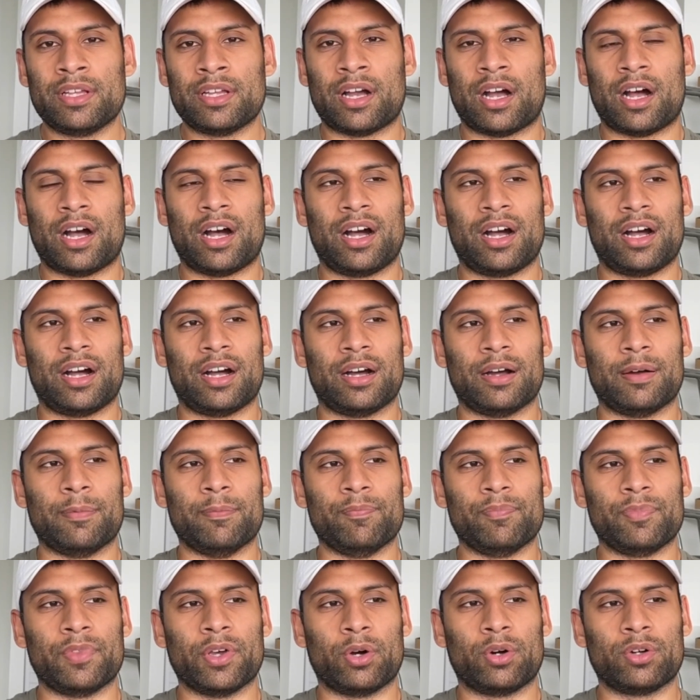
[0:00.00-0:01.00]

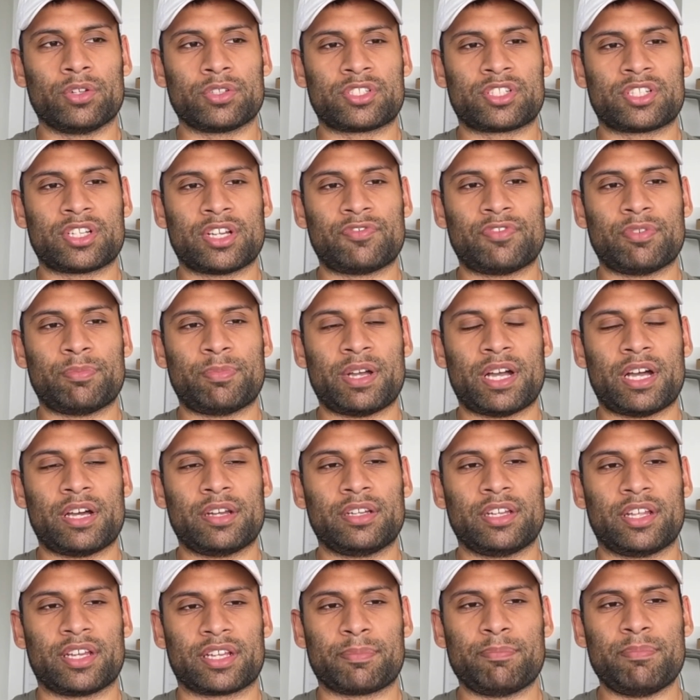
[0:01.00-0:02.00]
Um, the whole stuff
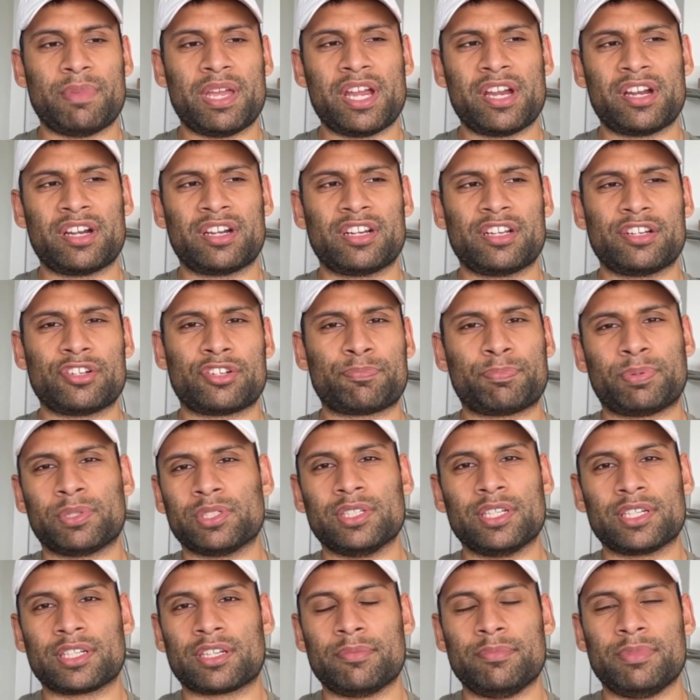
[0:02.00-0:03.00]
about like marriage,
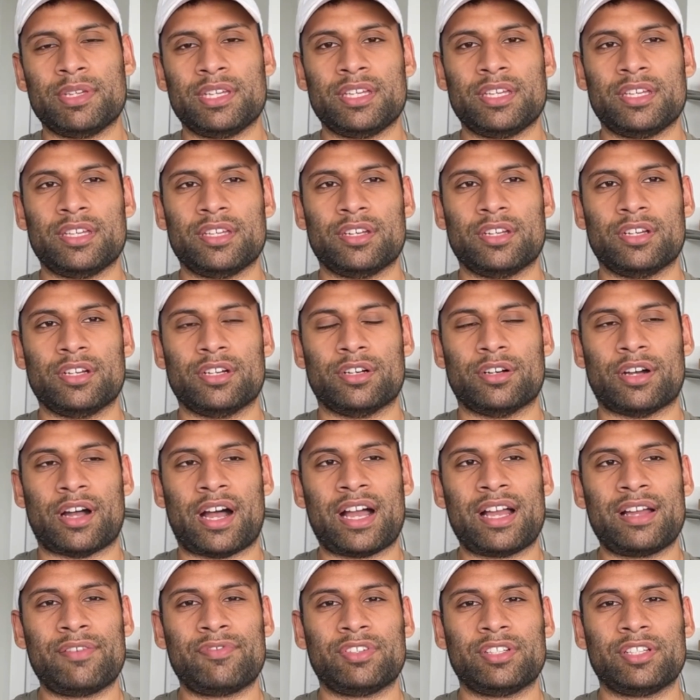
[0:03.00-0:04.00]
polygamy, you know,
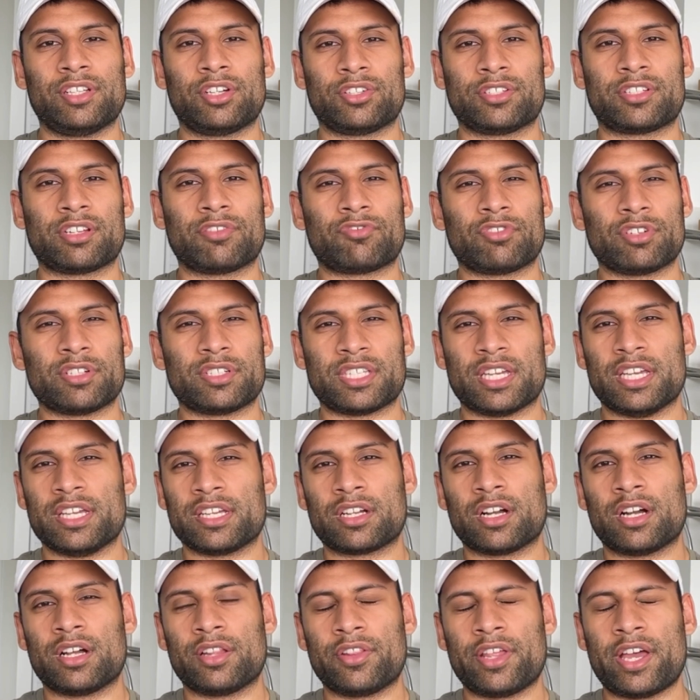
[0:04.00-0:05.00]
I have a little different
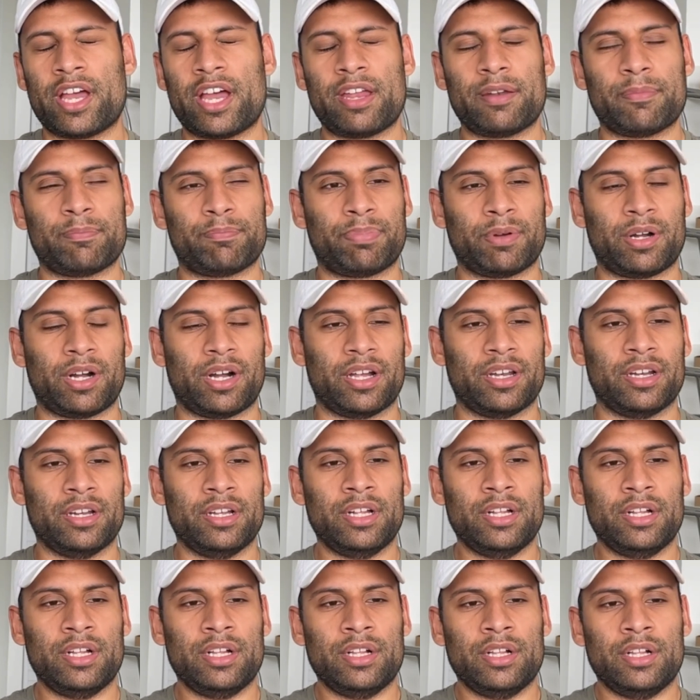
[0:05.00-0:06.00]
take on that, but
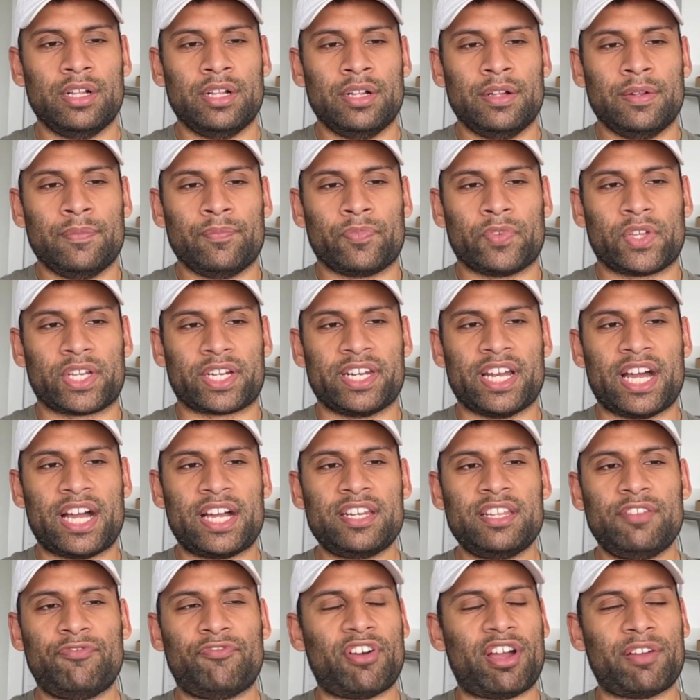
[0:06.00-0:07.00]
like
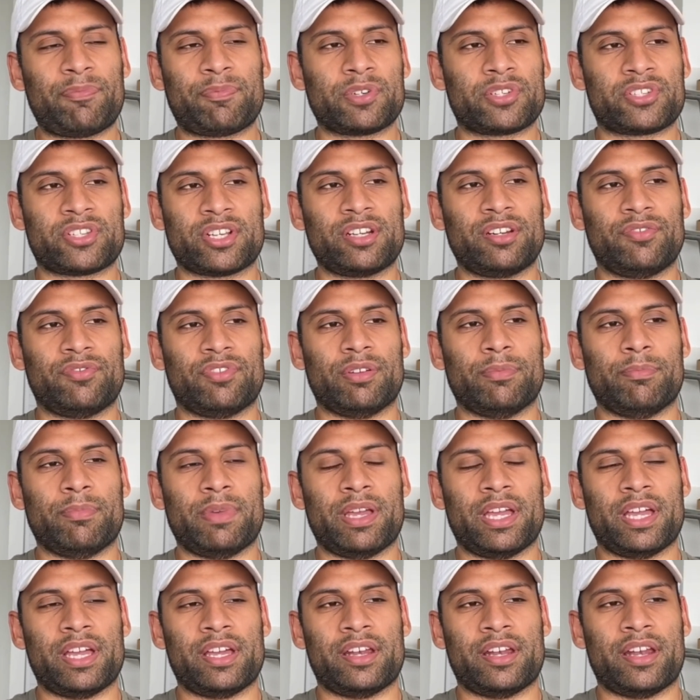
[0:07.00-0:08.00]
95% of it,
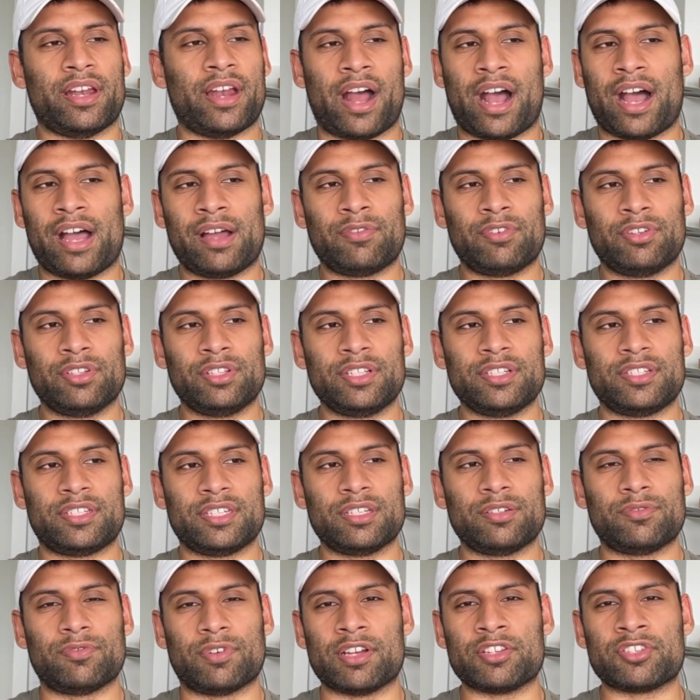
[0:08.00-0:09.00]
man, I really
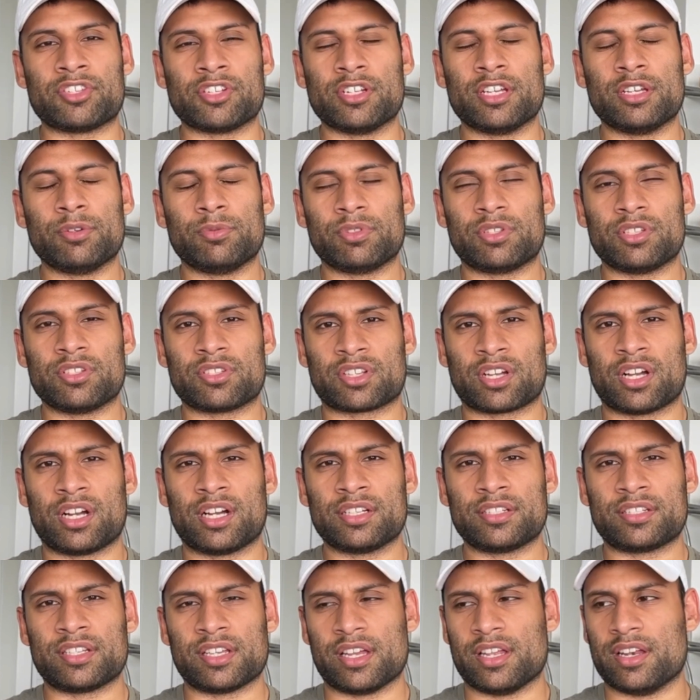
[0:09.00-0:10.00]
did resonate with his
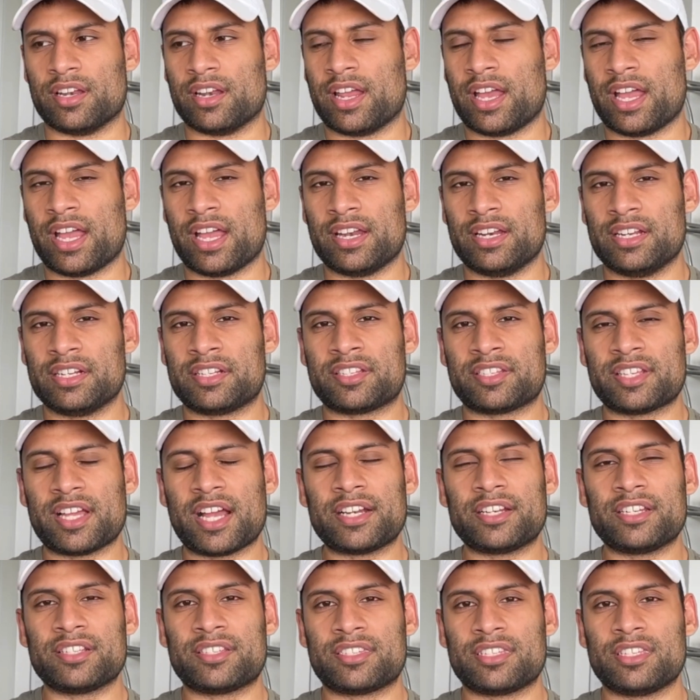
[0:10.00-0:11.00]
content. And it's
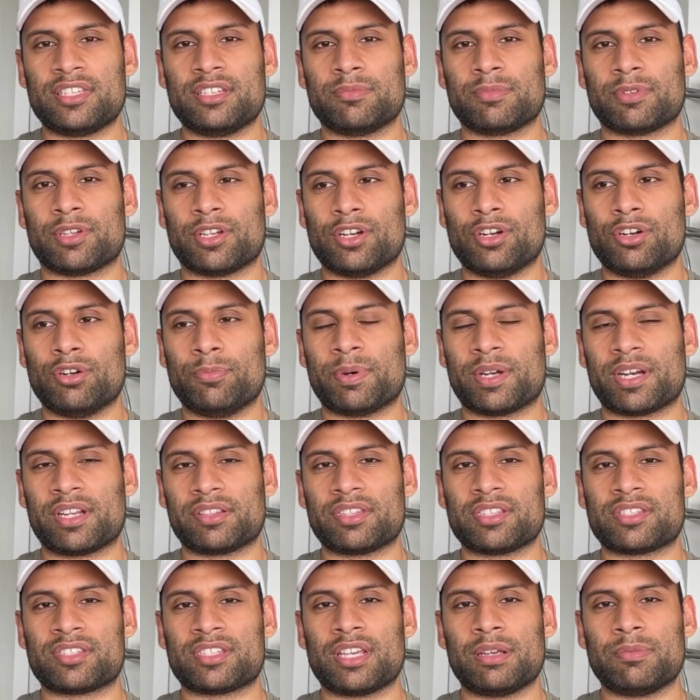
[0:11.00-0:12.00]
sad to see him go, but at
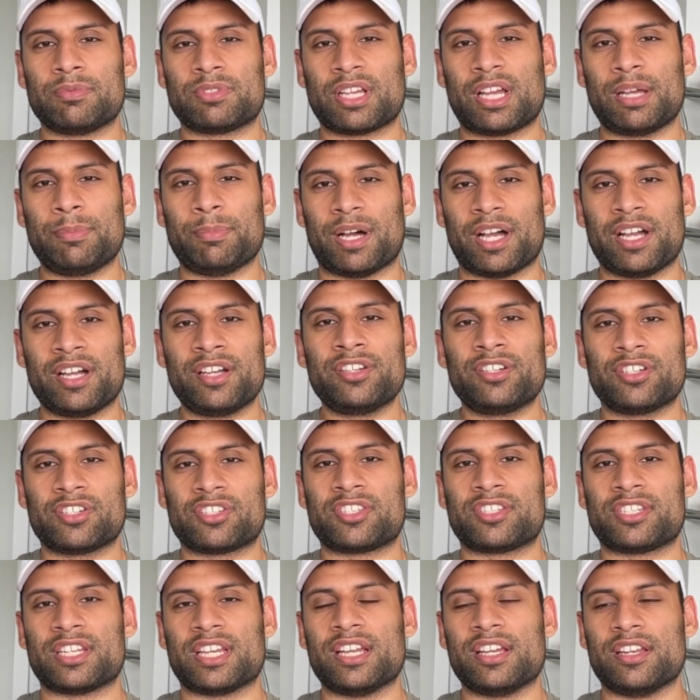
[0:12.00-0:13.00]
the same time, I
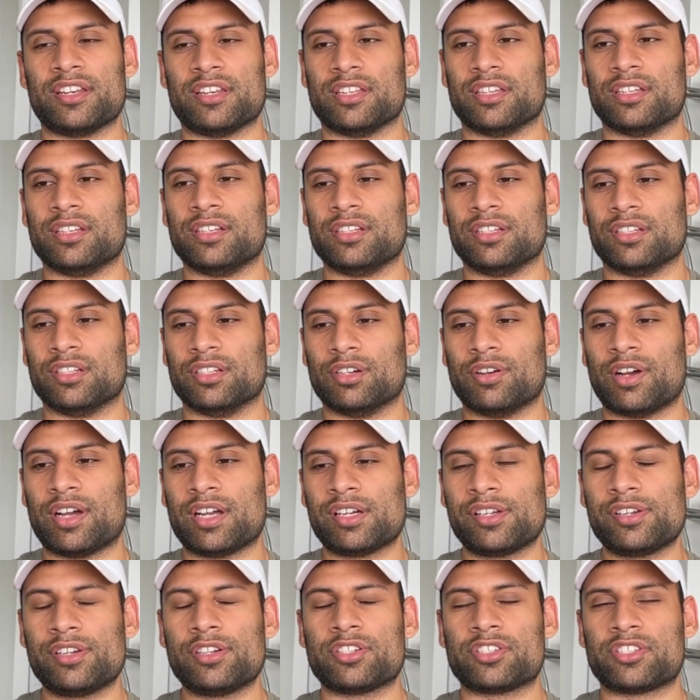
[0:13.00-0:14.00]
understand it. You know,
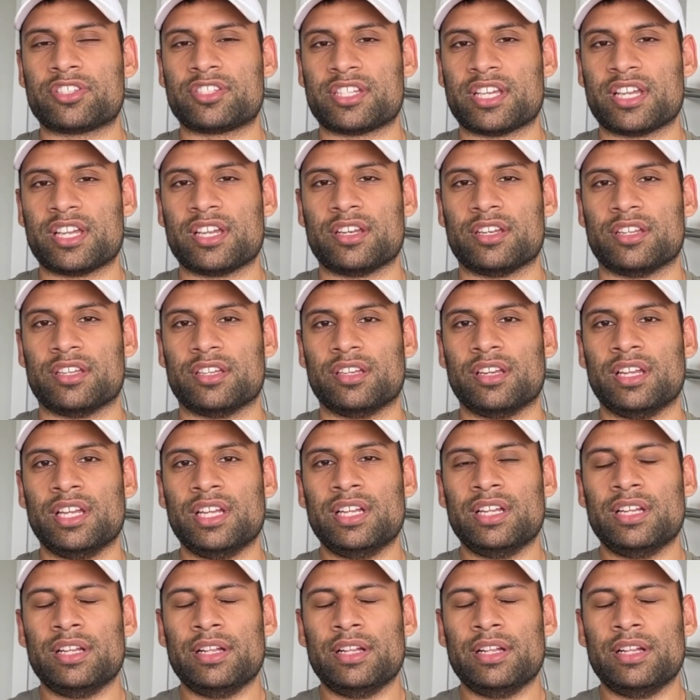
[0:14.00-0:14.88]
I understand it.